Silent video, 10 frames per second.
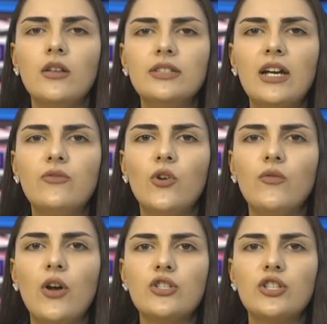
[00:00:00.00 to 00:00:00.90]
The full
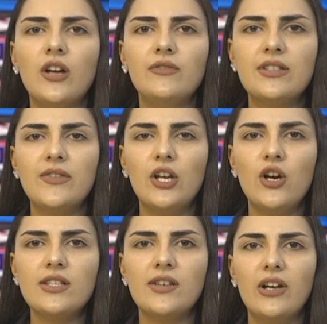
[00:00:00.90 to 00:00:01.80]
version of this
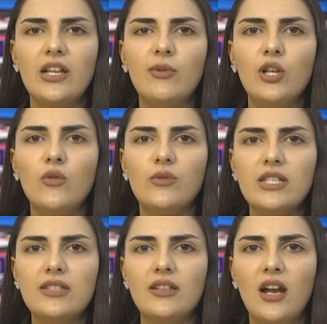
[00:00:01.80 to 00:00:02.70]
video is available on
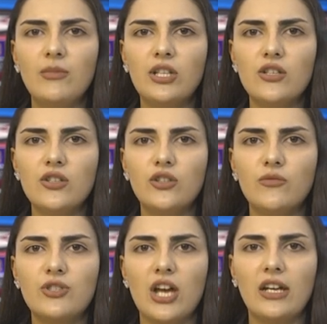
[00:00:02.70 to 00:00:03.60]
Western Armenia's
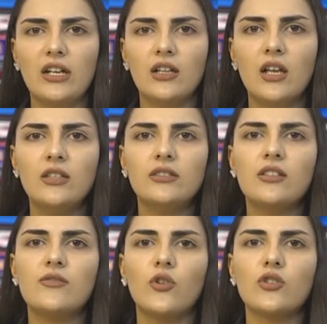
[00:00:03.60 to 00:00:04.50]
YouTube channel.
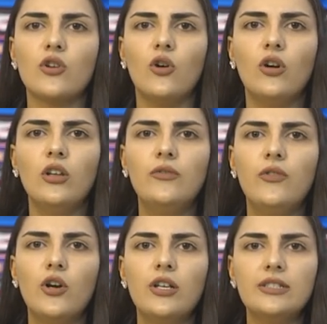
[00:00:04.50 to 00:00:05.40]
This was all
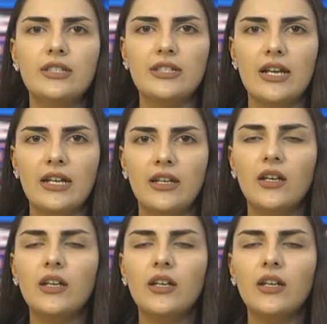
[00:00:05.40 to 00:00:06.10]
for today.